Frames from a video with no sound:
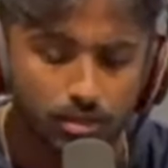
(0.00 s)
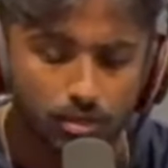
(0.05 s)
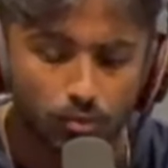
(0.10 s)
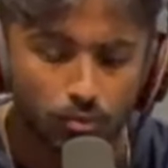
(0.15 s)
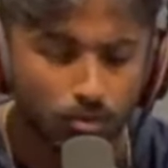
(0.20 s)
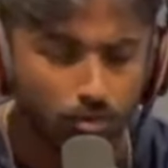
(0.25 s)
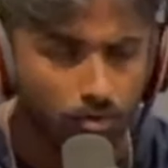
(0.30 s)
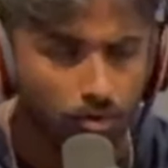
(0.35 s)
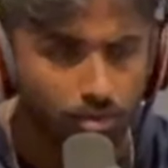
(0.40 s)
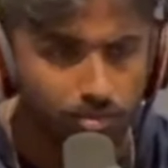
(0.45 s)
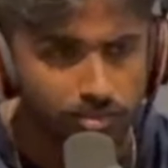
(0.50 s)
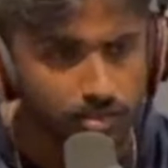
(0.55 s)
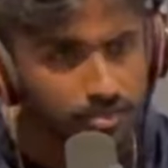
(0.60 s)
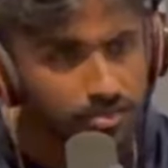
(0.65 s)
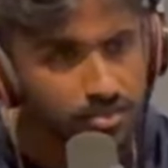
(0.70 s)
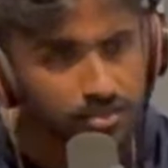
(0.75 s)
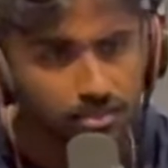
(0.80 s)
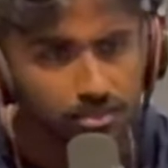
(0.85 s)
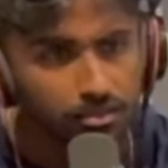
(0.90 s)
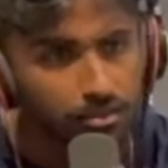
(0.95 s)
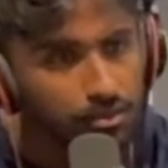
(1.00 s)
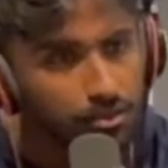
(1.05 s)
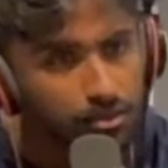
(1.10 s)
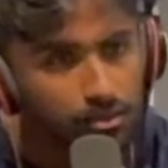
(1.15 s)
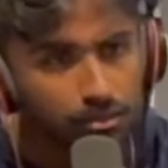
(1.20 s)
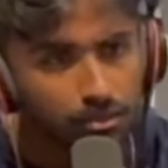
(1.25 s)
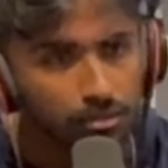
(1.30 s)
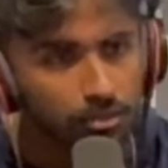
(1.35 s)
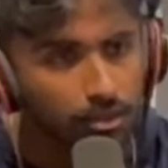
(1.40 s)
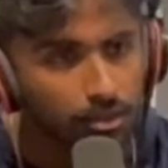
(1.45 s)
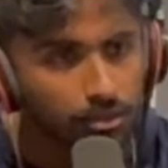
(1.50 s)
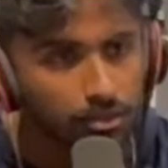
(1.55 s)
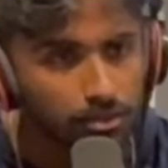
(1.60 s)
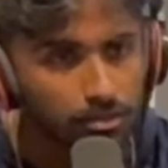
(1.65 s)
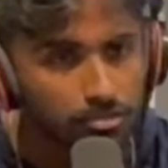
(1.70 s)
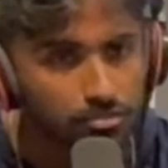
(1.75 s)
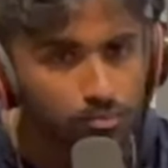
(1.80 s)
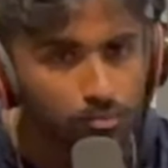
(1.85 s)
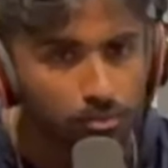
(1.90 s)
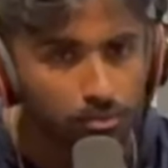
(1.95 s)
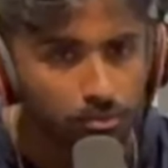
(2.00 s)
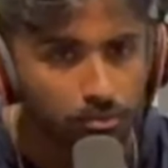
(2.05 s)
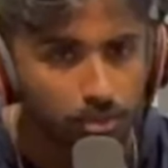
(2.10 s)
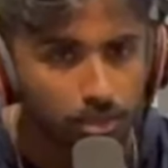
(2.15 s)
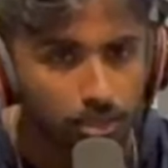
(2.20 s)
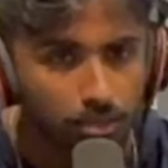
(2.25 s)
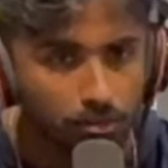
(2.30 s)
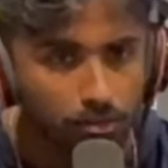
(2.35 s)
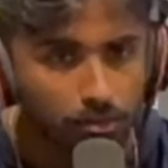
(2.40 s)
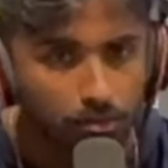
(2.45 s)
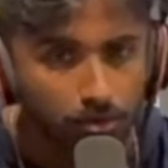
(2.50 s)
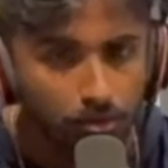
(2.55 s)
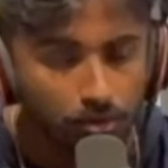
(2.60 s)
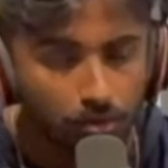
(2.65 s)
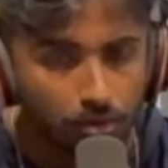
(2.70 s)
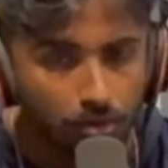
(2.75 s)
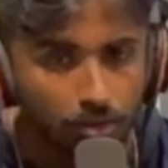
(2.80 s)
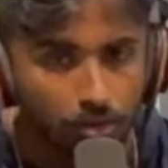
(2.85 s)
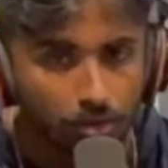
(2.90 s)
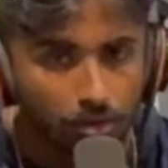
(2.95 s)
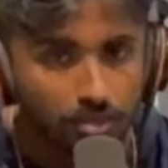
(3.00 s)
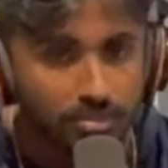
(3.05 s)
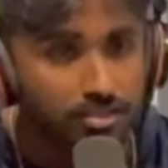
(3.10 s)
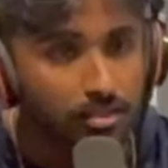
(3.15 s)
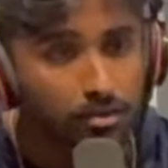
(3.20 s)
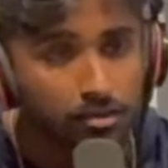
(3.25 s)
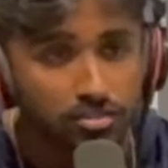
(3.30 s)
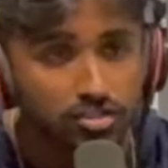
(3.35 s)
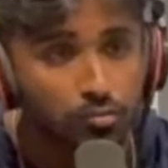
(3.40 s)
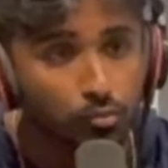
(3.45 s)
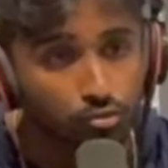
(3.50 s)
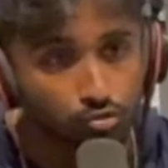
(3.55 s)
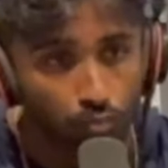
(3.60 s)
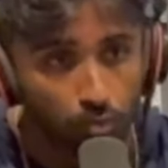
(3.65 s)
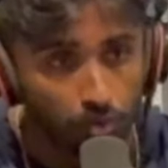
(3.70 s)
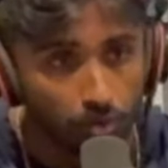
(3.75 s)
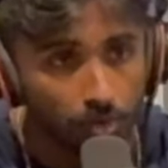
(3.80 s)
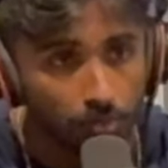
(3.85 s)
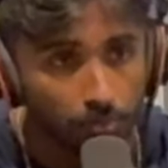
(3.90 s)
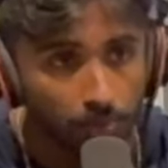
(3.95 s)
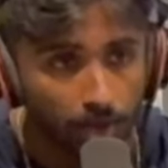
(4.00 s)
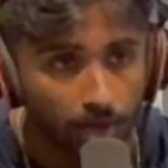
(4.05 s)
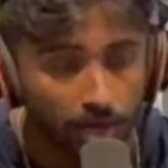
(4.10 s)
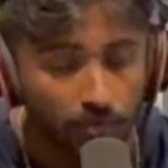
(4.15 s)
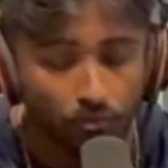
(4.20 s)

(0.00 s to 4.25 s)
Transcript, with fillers: They don't want to cause a scene, and they just want like, yeah, because the customers won't come back.